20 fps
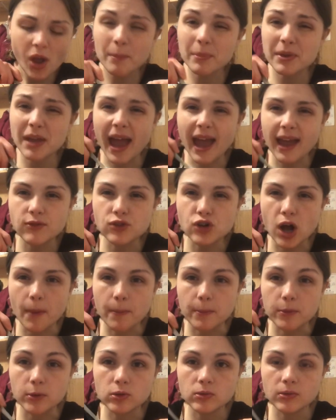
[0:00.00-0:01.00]
but yeah, I have a
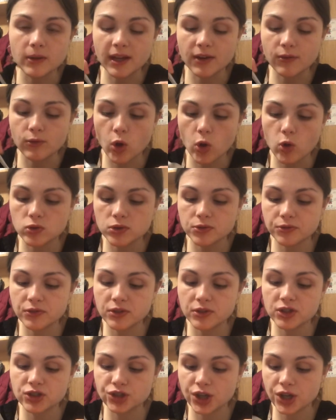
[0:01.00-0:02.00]
couple like goals for
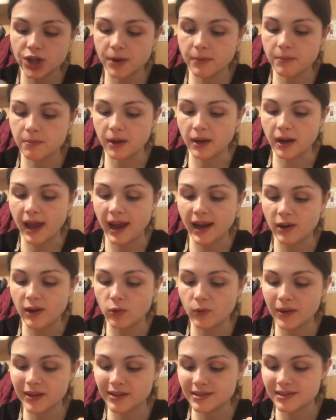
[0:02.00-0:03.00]
this year, but I
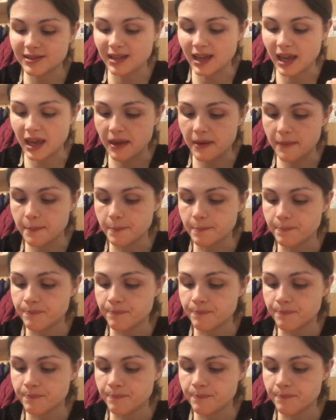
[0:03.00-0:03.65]
don't like to say.